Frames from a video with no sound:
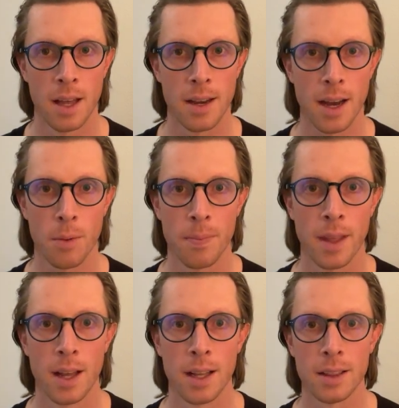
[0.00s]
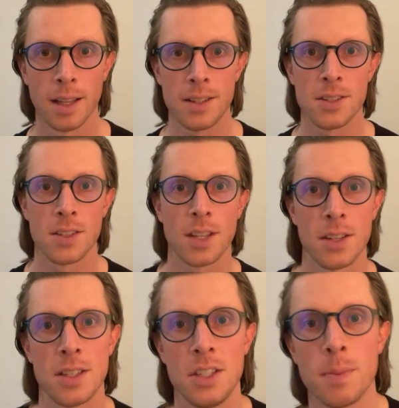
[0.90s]
Now, let's
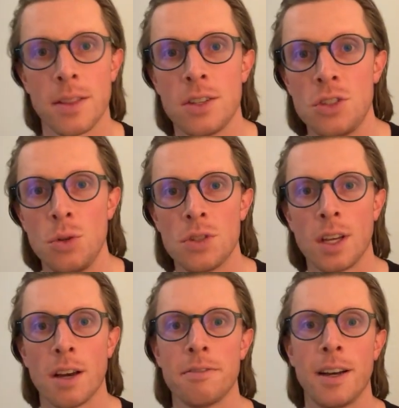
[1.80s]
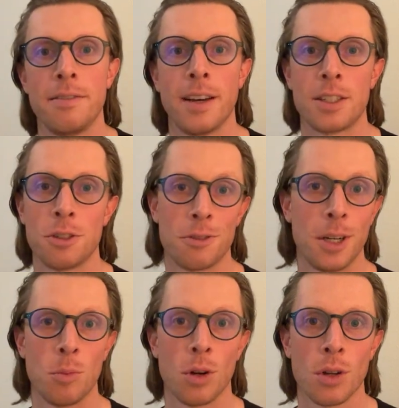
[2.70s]
discuss these methods using a 5-factor
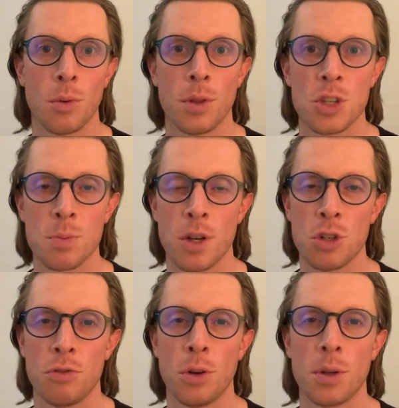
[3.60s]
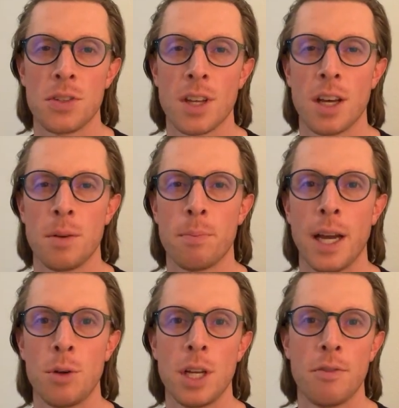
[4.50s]
framework with a special focus on
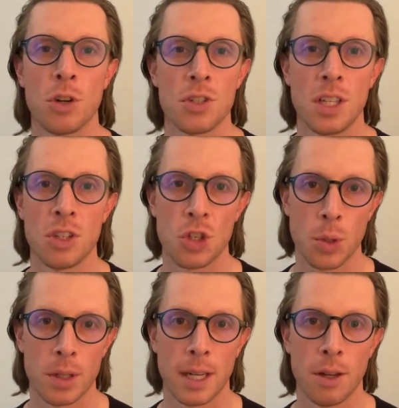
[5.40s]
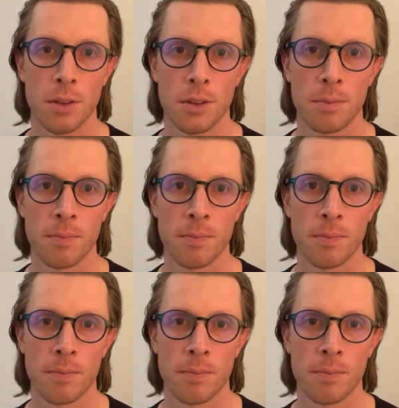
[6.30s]
biodiversity and soil health.